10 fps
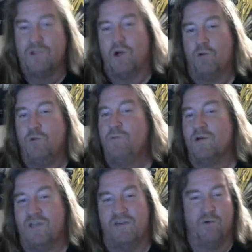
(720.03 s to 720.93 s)
must have
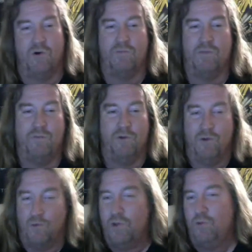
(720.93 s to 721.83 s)
the wrong people. We
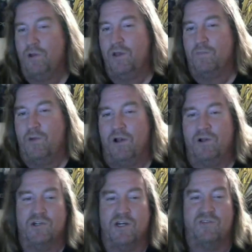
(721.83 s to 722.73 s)
really
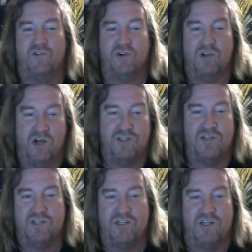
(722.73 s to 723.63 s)
apologize for causing a scene.